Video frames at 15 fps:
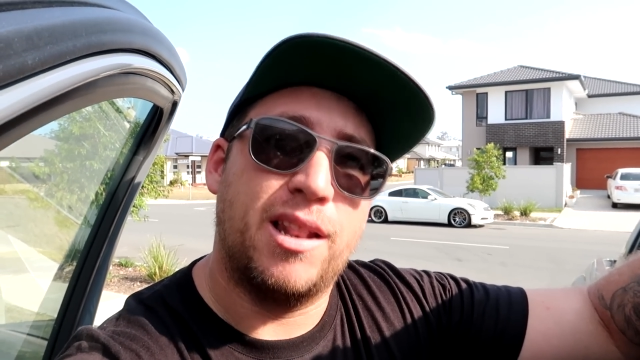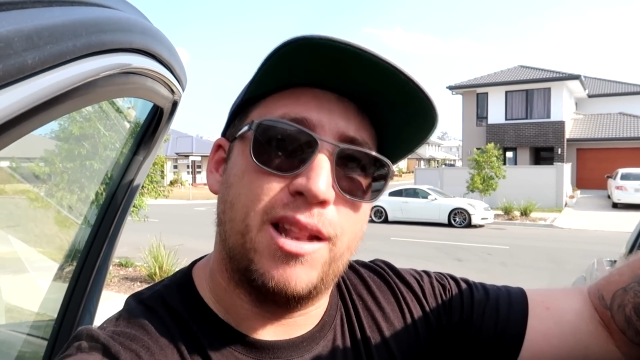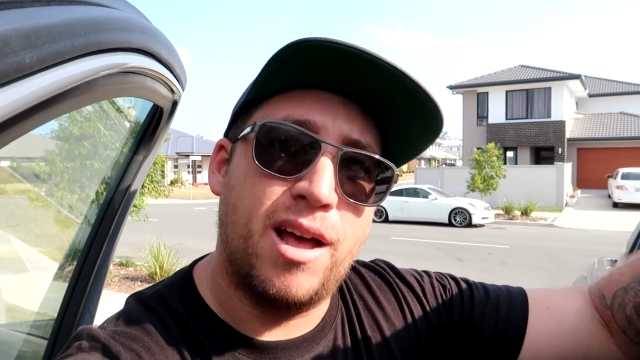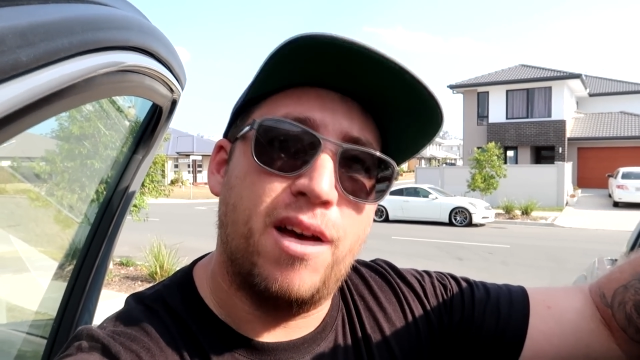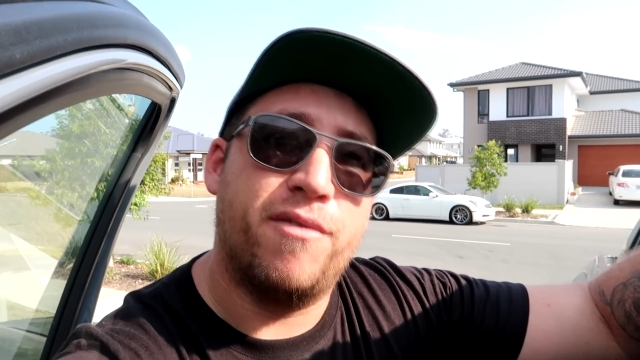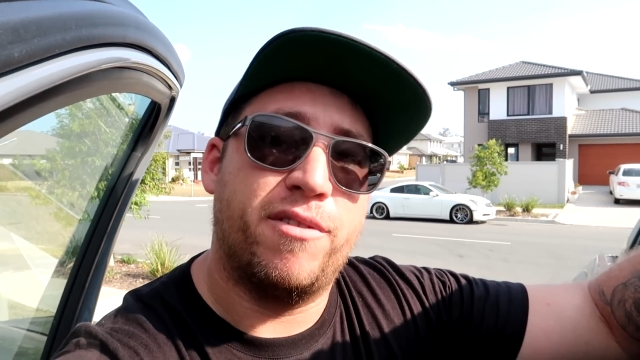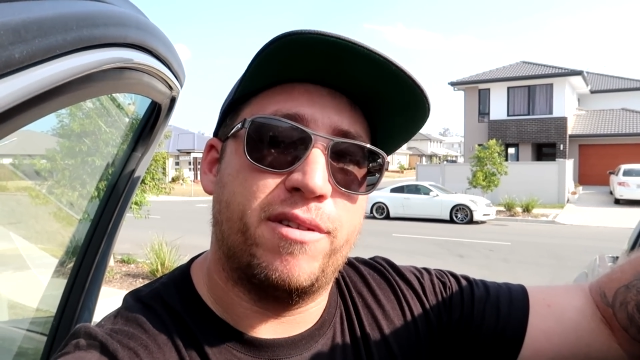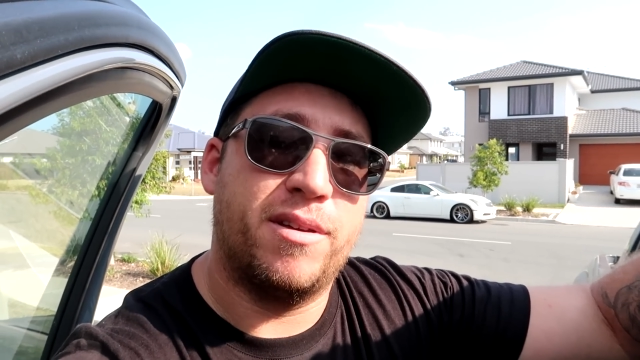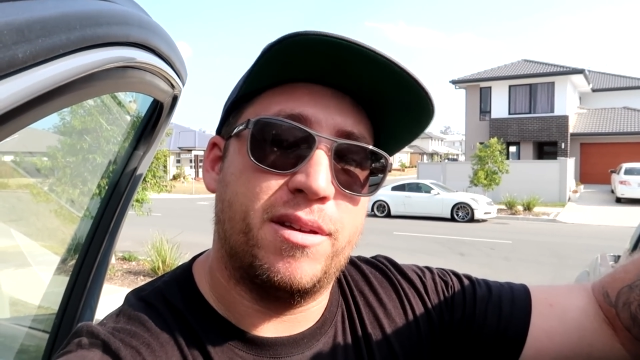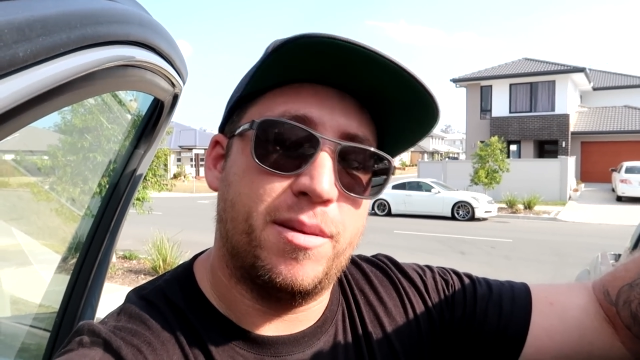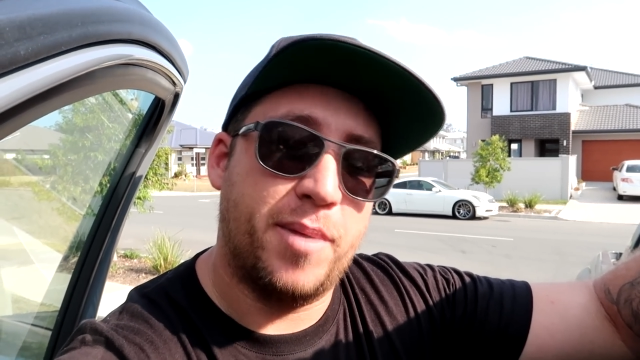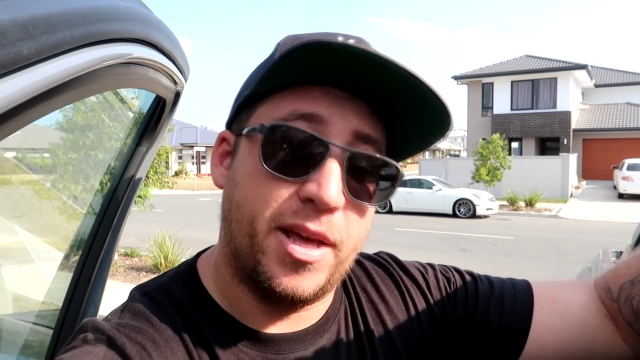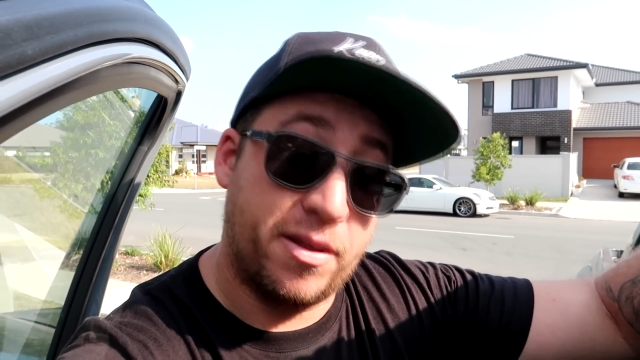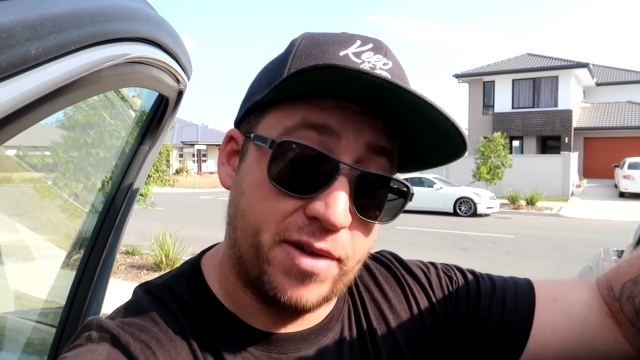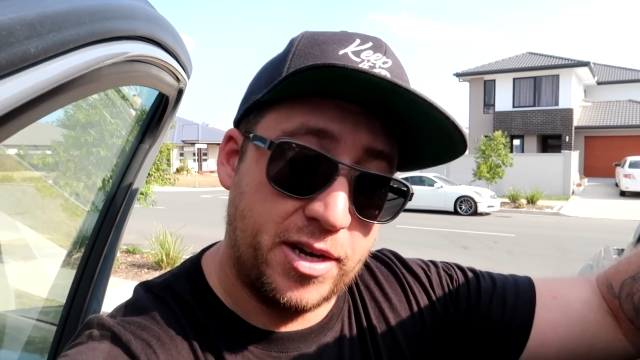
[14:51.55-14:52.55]
love
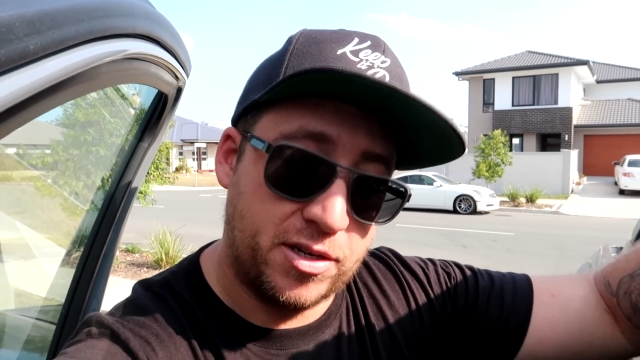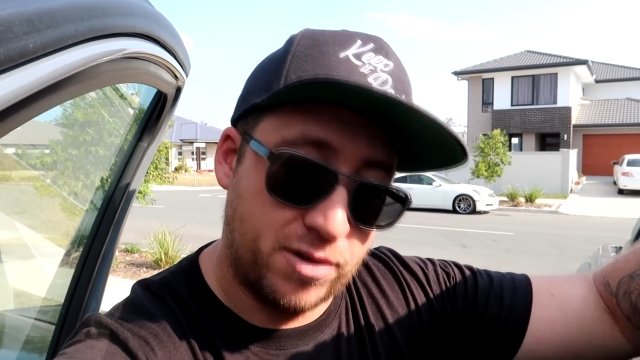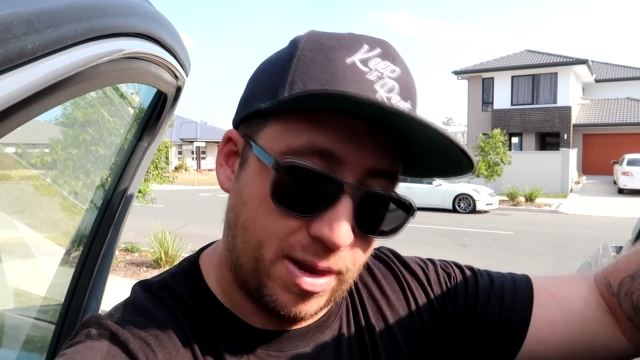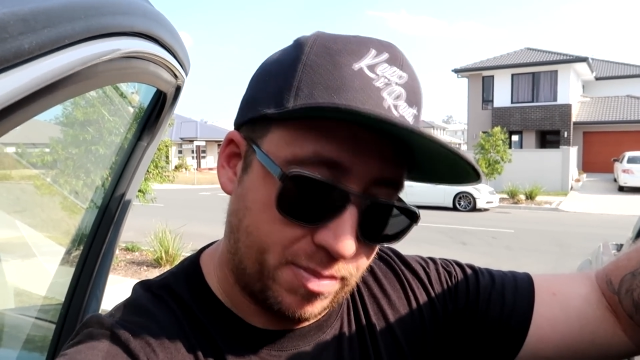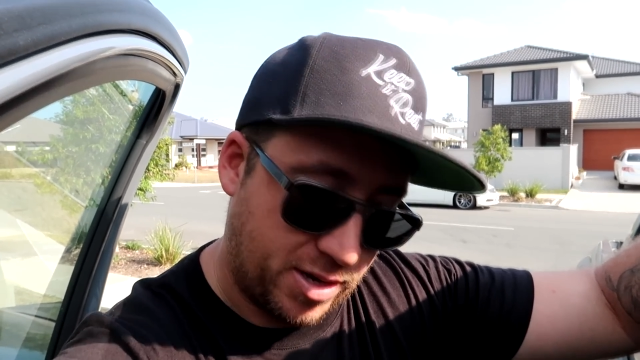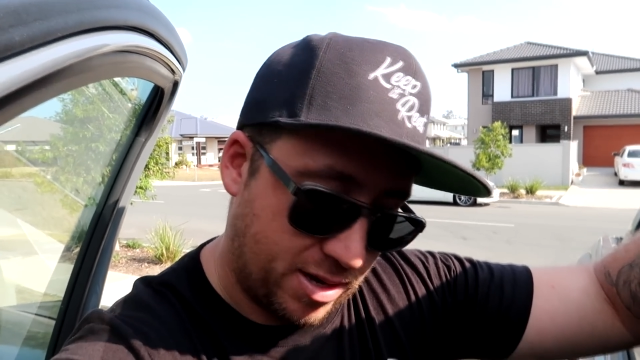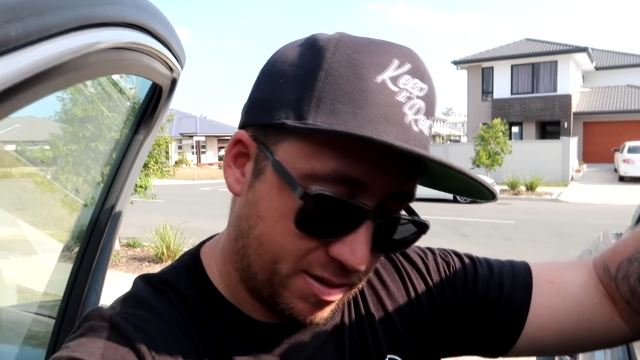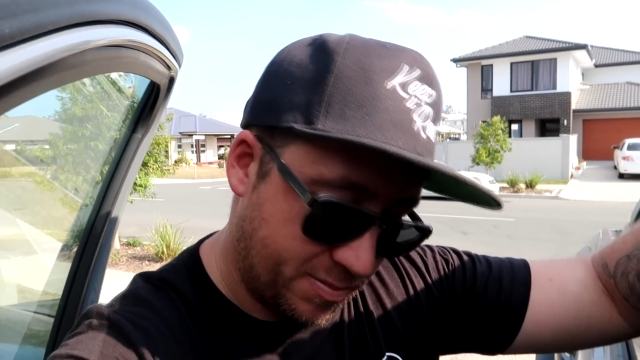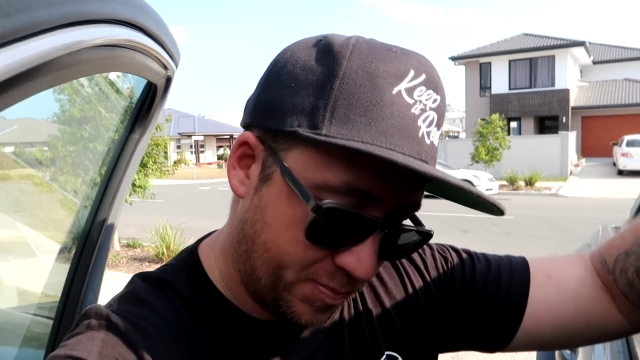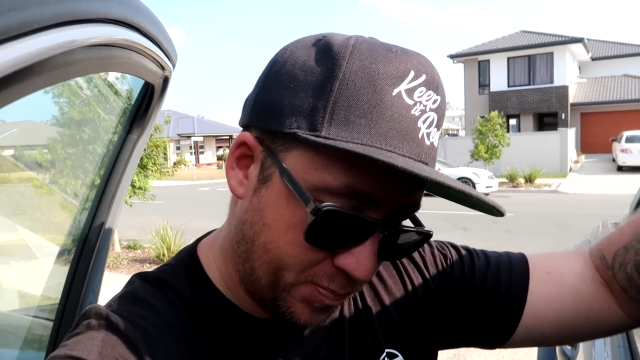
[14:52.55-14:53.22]
about the Ranger Raptor.